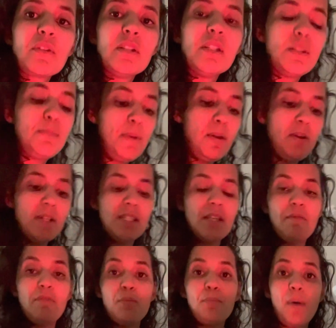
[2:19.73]
spirits
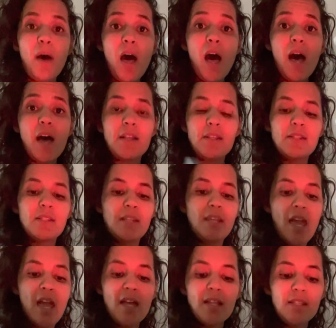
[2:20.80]
of the past,
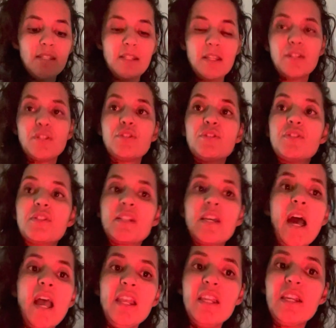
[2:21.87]
ancestors
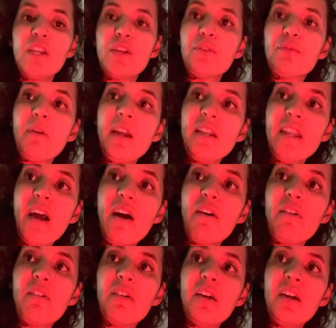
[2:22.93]
guiding you right
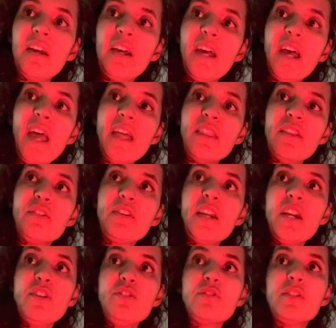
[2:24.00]
now, and they're
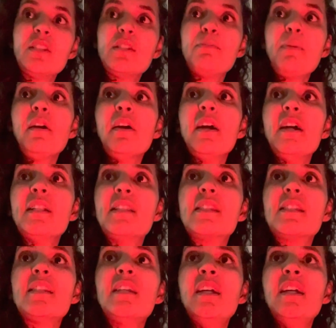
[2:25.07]
kindred spirits.